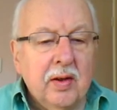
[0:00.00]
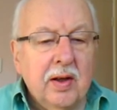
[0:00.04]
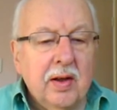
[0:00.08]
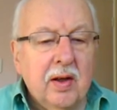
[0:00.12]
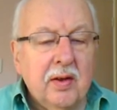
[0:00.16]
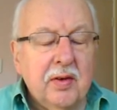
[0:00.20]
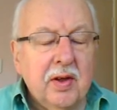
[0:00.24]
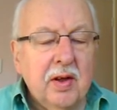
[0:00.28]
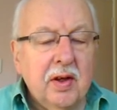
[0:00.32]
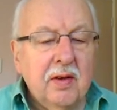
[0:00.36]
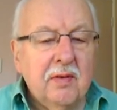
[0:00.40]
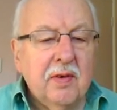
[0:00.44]

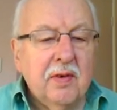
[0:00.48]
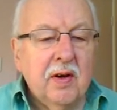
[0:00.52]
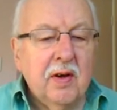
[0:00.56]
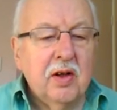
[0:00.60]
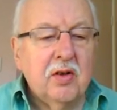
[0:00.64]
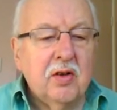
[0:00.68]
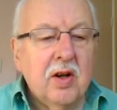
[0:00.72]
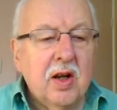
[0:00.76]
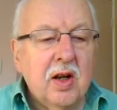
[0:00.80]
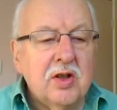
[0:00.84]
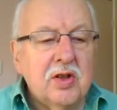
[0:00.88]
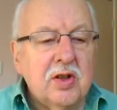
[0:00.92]
Now, I think very
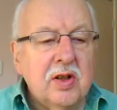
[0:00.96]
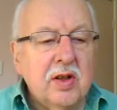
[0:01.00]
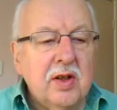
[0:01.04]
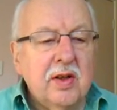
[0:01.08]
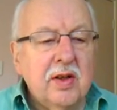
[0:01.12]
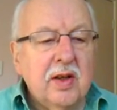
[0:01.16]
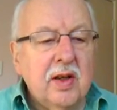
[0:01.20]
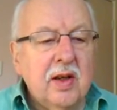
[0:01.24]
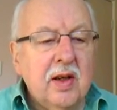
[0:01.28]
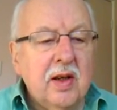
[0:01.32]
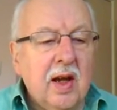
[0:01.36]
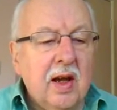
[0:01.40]
gradually
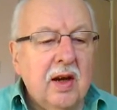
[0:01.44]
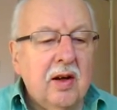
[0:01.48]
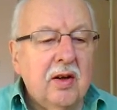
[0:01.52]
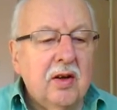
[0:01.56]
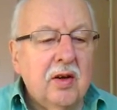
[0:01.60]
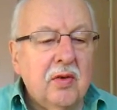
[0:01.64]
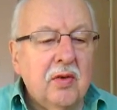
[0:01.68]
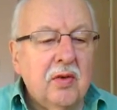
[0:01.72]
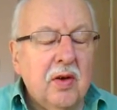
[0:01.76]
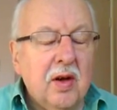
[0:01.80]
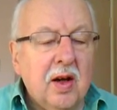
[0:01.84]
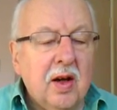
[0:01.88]
the
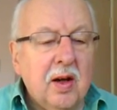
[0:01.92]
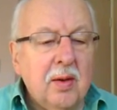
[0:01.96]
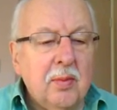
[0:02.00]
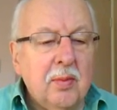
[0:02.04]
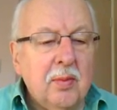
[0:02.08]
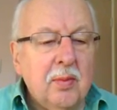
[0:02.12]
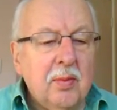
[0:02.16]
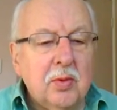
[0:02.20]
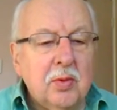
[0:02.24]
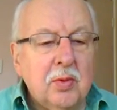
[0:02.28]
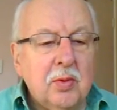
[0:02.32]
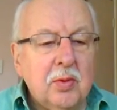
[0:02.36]
area of high
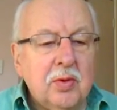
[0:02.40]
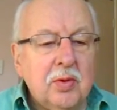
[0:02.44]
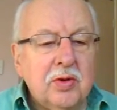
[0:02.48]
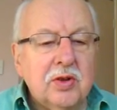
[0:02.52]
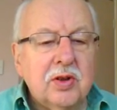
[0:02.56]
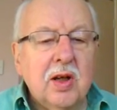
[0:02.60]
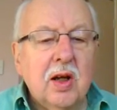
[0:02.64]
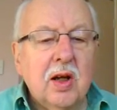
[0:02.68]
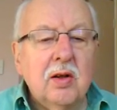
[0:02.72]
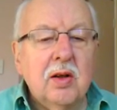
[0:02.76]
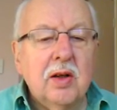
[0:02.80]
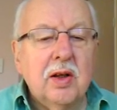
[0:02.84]
pressure will
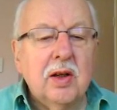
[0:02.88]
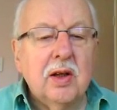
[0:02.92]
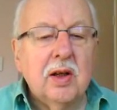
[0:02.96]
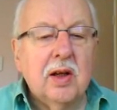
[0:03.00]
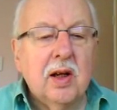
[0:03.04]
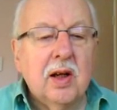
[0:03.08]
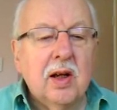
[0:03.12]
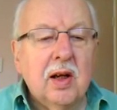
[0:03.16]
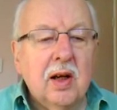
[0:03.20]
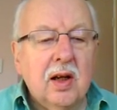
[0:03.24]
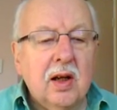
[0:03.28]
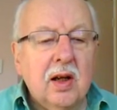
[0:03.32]
slowly
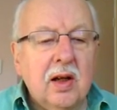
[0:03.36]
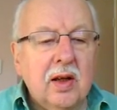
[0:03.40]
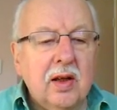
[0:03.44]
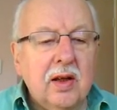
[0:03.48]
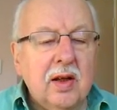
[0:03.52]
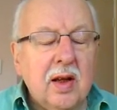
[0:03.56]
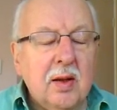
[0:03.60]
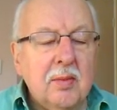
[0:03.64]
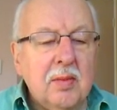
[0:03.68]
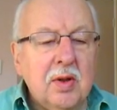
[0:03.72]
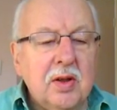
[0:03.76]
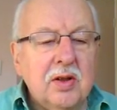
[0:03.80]

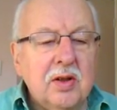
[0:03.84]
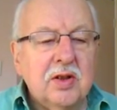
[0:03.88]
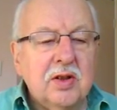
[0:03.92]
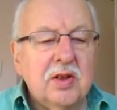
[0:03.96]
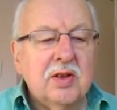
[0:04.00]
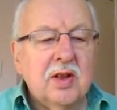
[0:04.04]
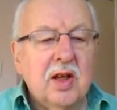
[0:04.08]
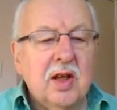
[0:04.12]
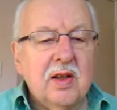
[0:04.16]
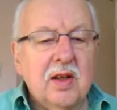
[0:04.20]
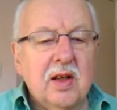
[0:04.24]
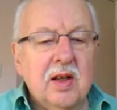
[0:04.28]
decline. That means to
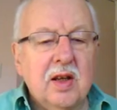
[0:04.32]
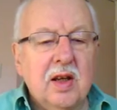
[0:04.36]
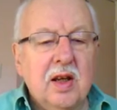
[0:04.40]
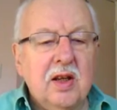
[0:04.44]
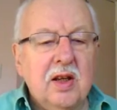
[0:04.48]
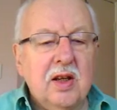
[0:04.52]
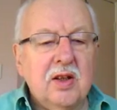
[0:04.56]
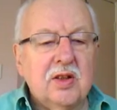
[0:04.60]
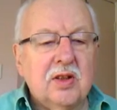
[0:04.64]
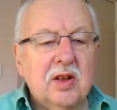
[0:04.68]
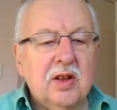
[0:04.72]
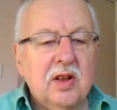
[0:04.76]
say the
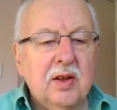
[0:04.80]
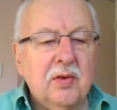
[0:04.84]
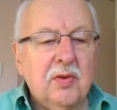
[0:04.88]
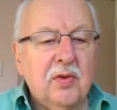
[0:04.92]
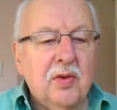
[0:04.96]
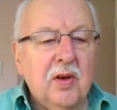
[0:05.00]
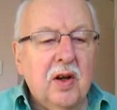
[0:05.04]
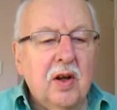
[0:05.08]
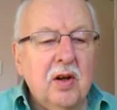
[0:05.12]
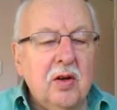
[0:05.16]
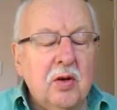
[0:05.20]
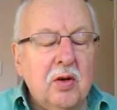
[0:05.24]
easterly
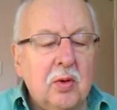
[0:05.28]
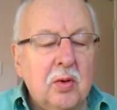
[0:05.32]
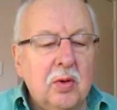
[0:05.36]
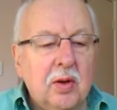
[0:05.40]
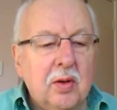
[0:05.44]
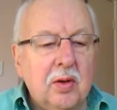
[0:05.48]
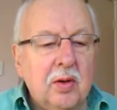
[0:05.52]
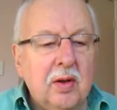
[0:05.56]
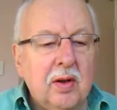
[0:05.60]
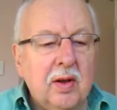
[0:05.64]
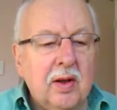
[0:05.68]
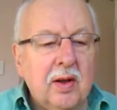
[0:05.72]
flow
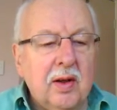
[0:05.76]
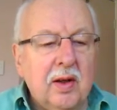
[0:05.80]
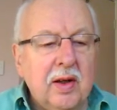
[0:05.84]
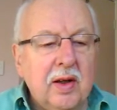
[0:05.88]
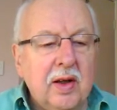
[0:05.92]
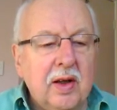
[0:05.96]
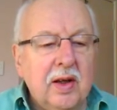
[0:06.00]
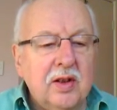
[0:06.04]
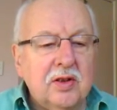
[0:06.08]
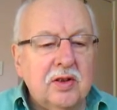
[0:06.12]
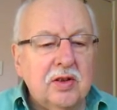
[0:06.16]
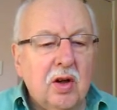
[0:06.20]
will
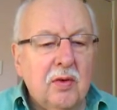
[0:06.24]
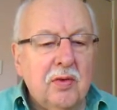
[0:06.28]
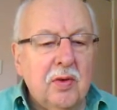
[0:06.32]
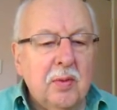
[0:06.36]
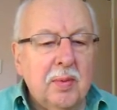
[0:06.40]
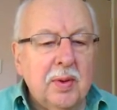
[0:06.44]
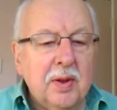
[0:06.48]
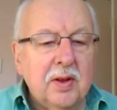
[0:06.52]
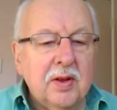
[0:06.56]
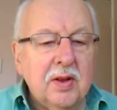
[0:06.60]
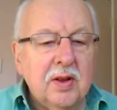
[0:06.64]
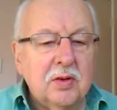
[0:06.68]
ease off a
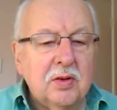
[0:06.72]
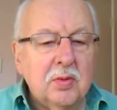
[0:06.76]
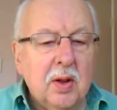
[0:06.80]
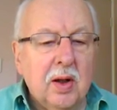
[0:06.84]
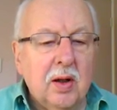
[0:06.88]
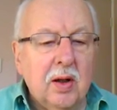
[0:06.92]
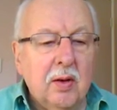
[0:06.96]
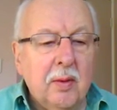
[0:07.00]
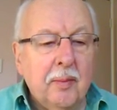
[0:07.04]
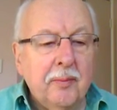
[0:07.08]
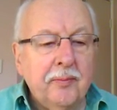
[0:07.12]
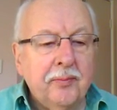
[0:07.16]
bit as
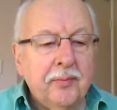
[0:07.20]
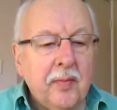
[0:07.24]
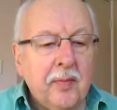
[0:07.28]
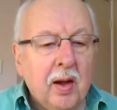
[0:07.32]
well.